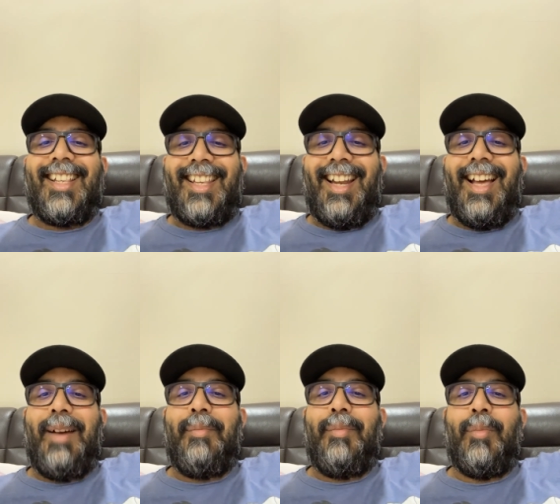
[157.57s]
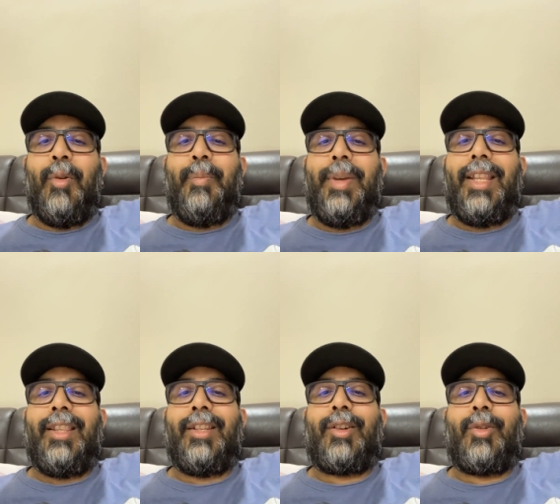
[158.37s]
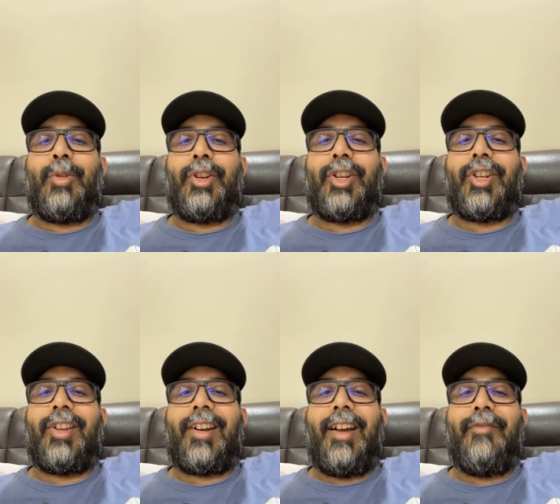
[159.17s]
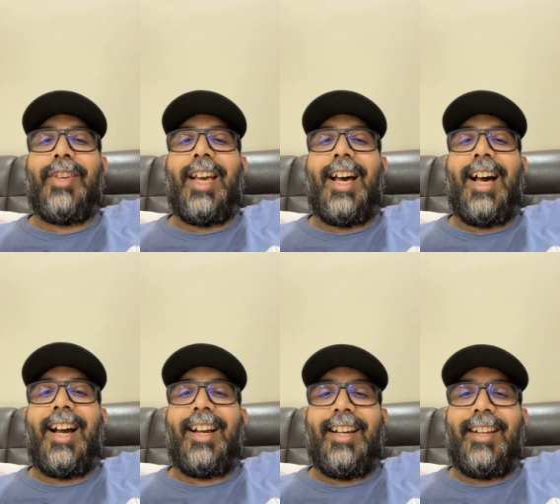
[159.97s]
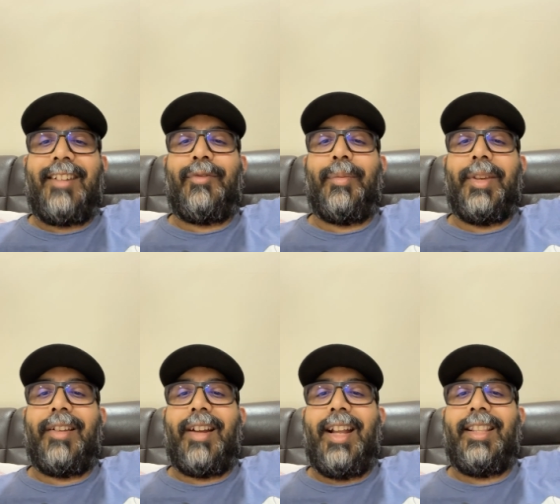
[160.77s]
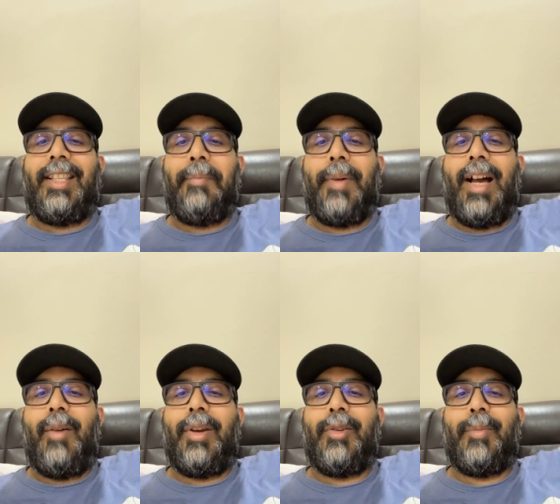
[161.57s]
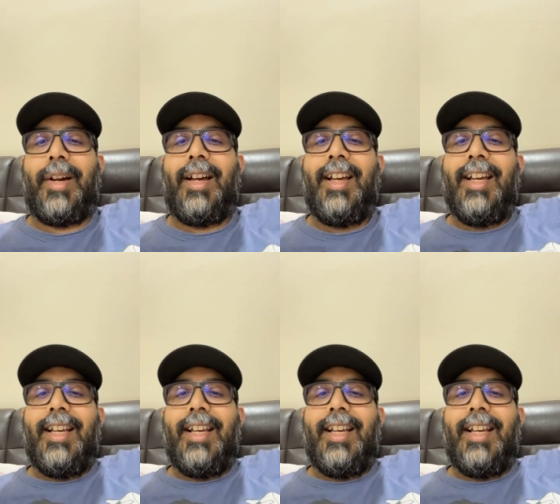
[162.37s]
Salam, Mobin Kursh Ravia Hunger from Iran. Tipa, how are you, Ma?